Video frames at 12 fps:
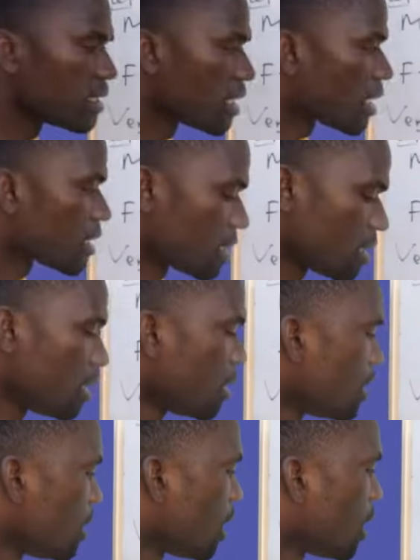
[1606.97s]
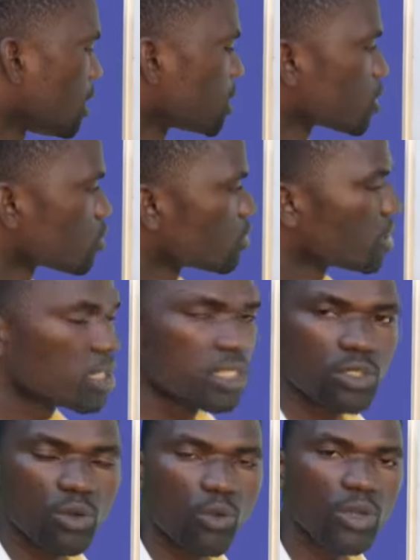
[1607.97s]
that a
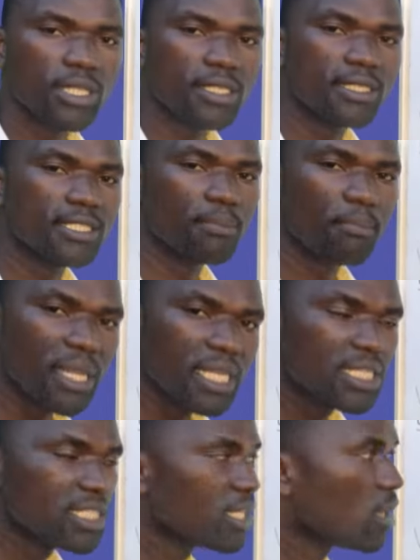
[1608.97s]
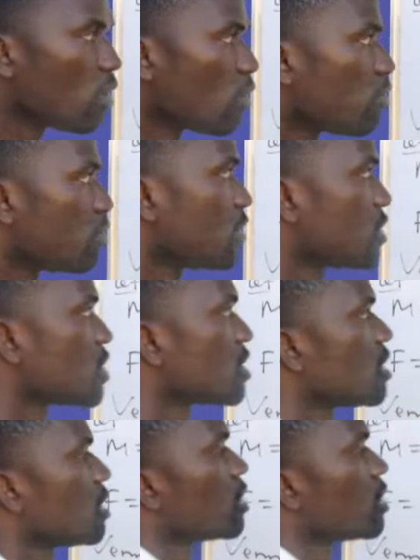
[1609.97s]
student will eat meat or fish.